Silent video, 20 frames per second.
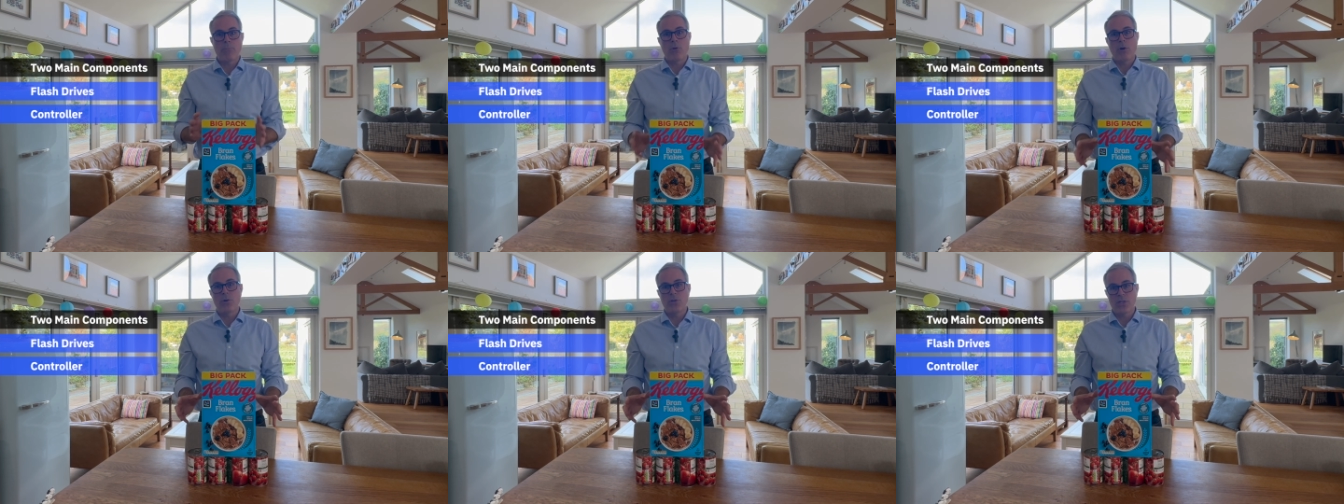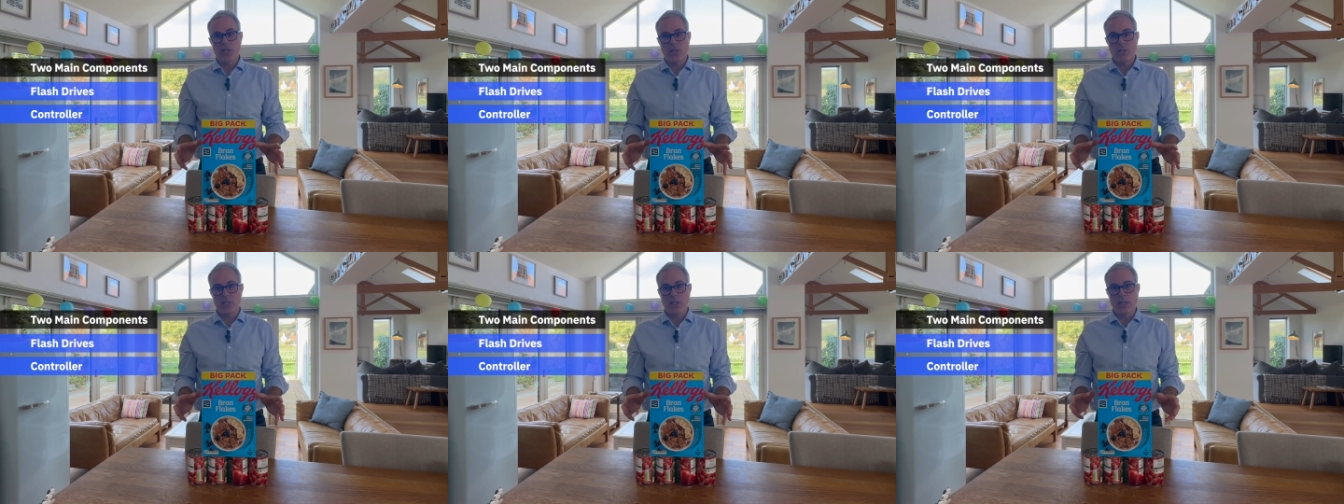
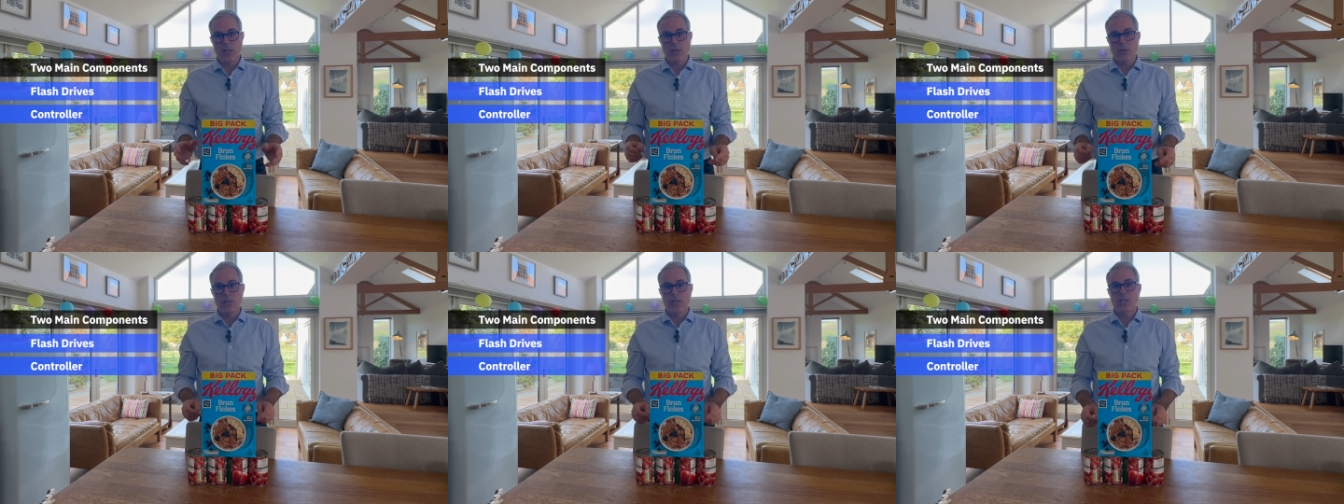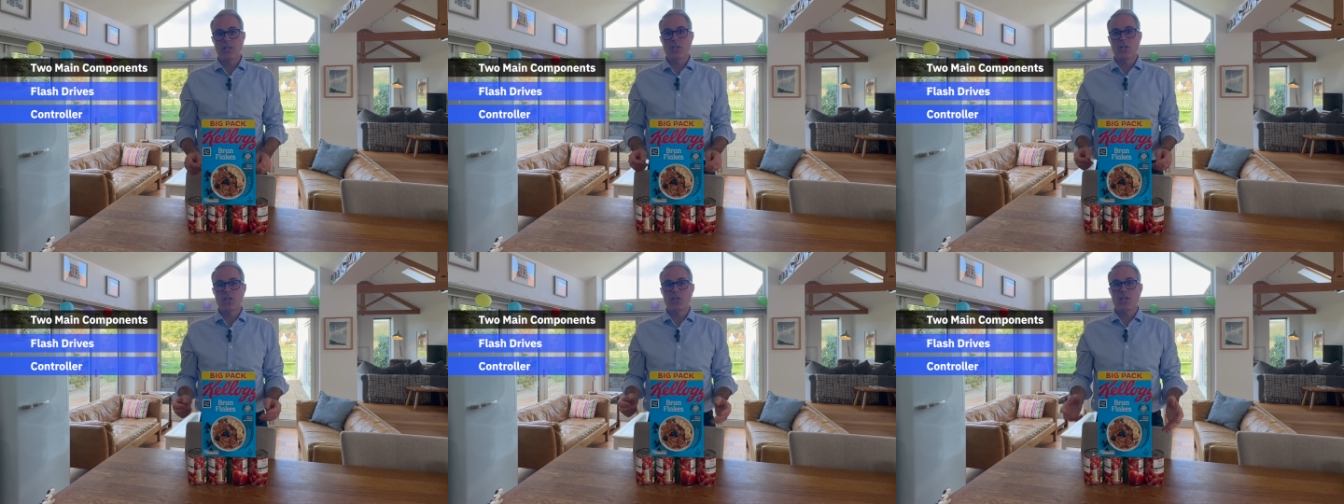processing
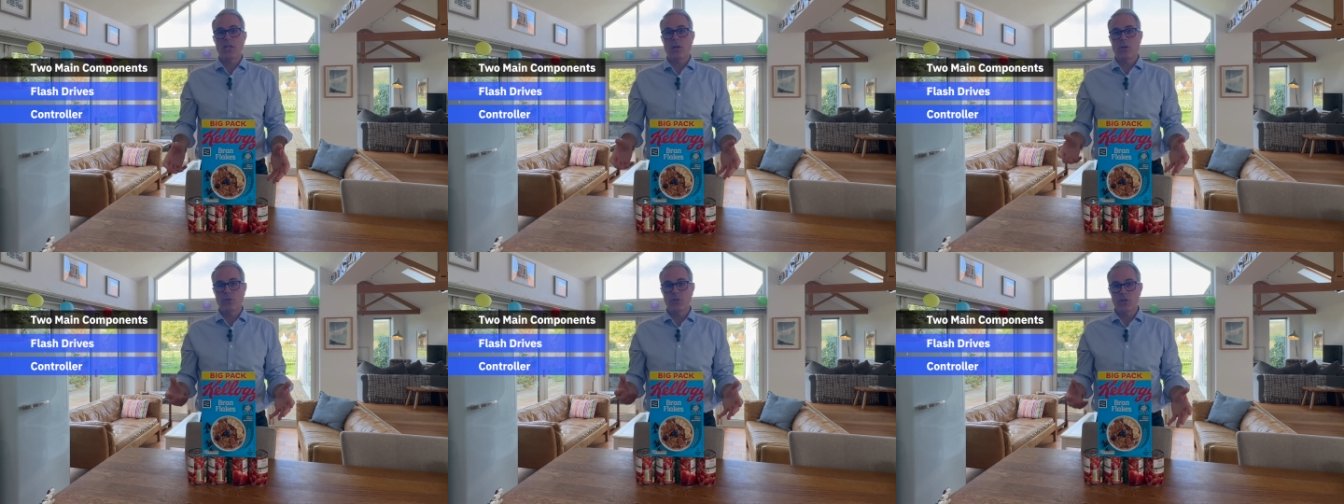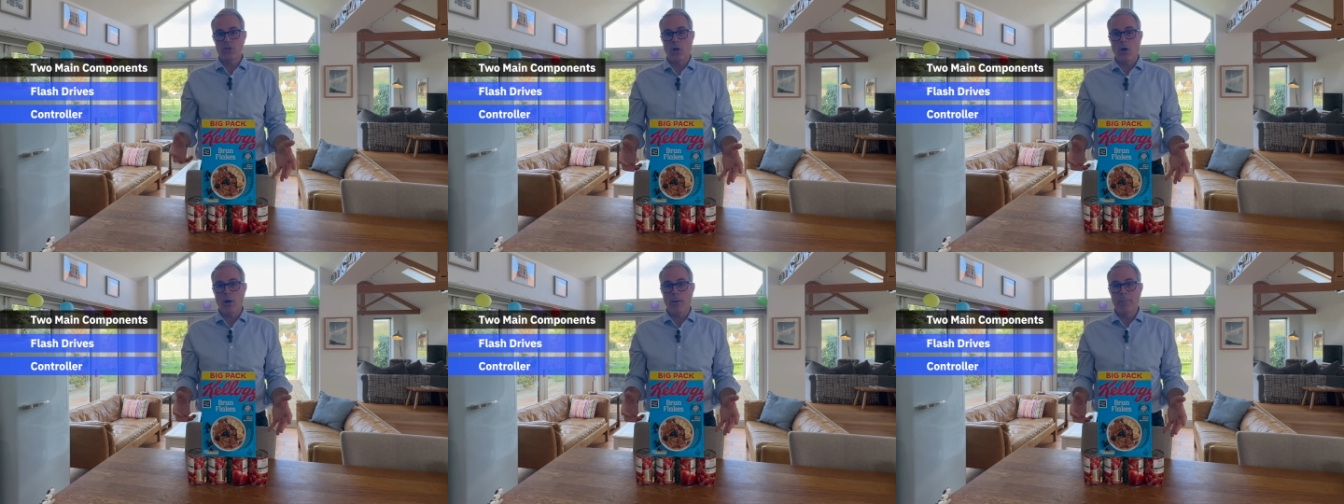unit to sit on
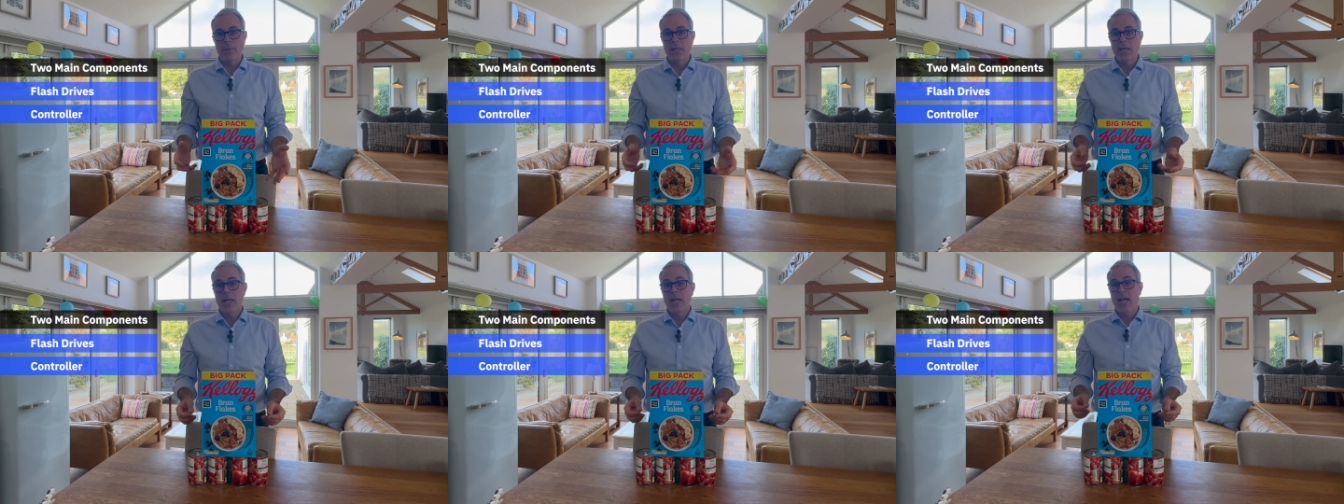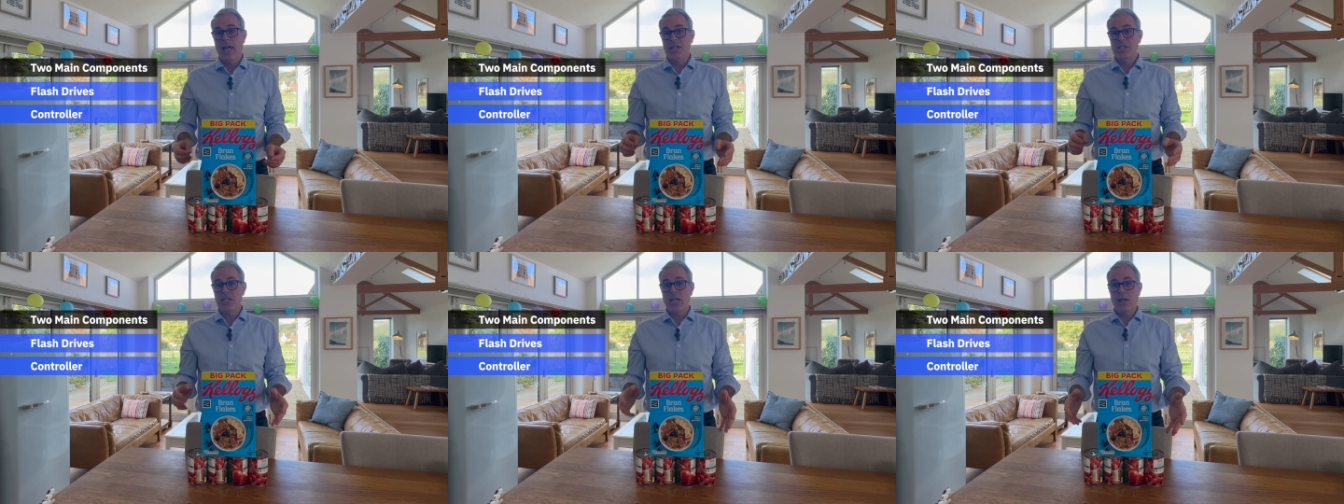top
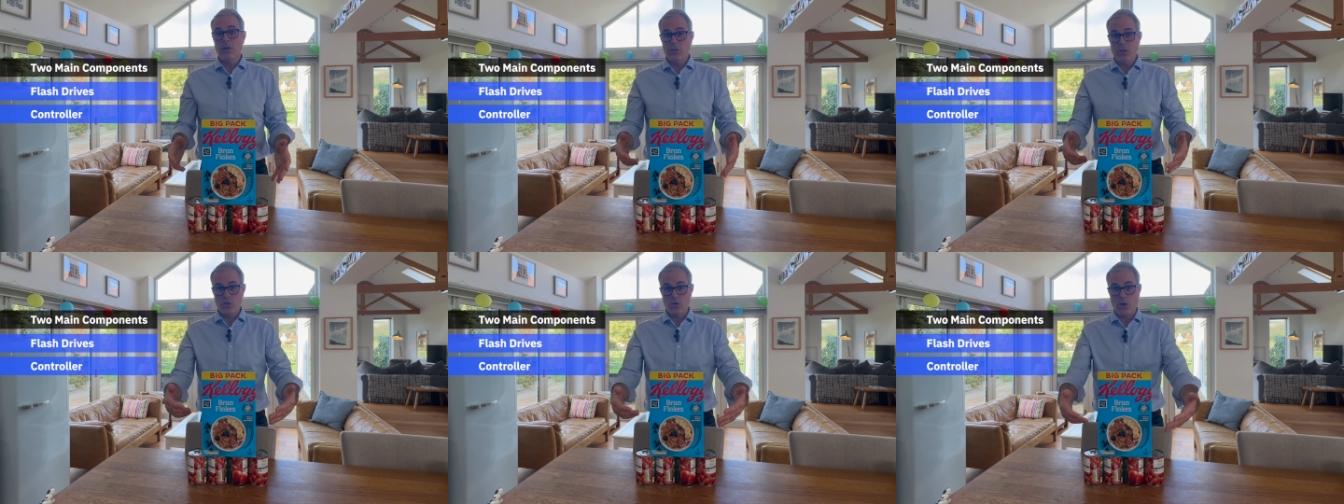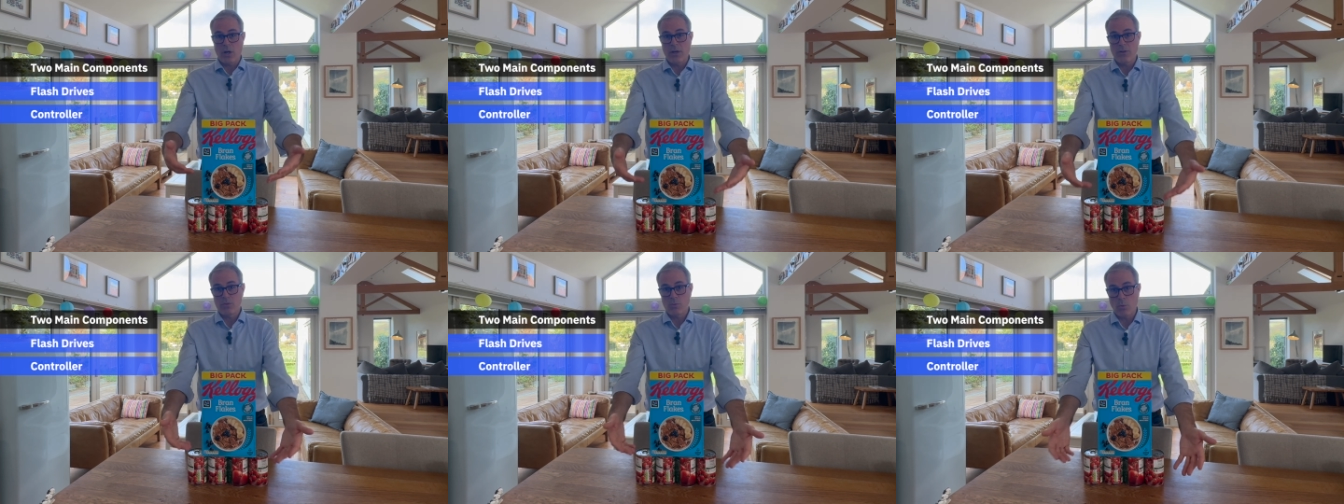and tell the
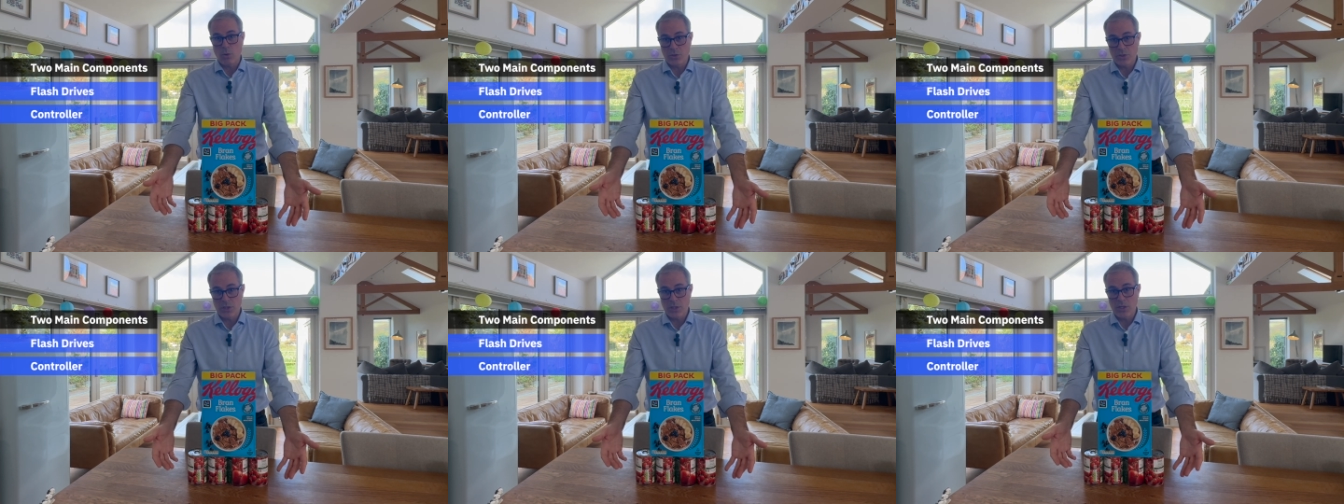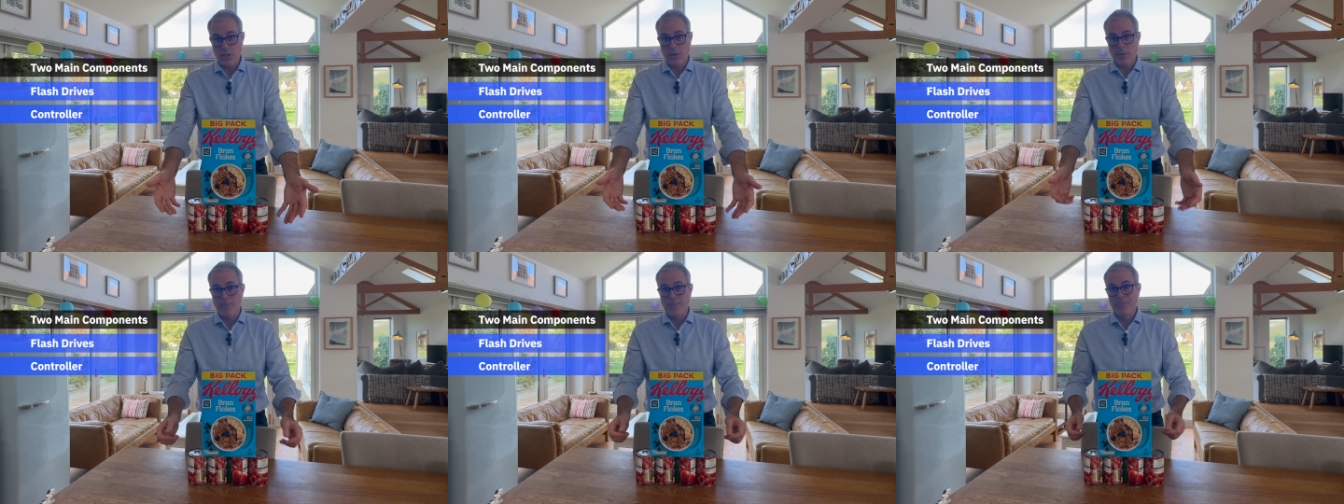drives what to
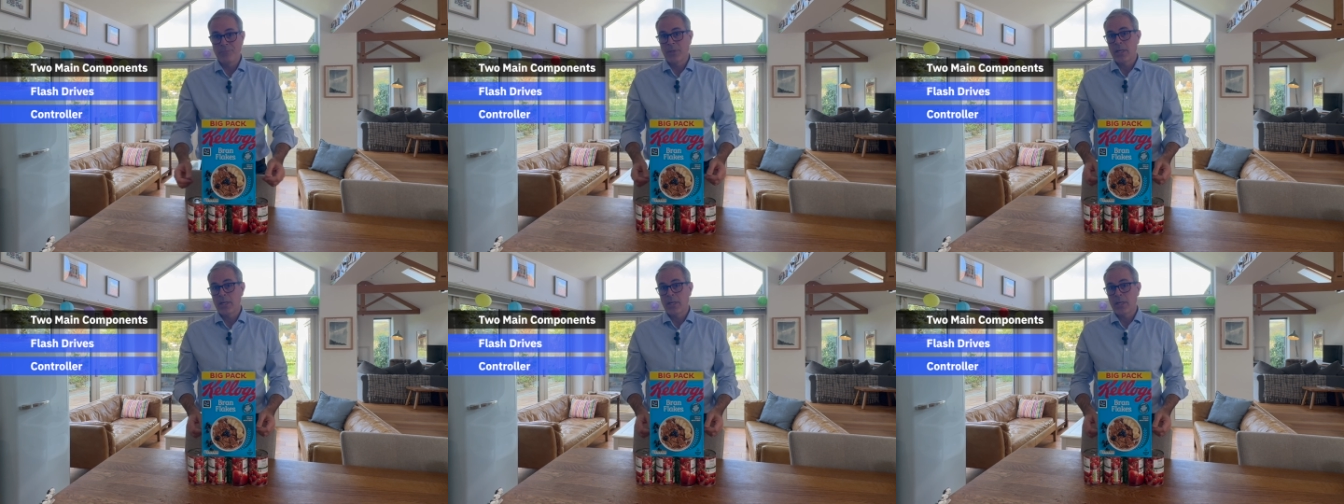do,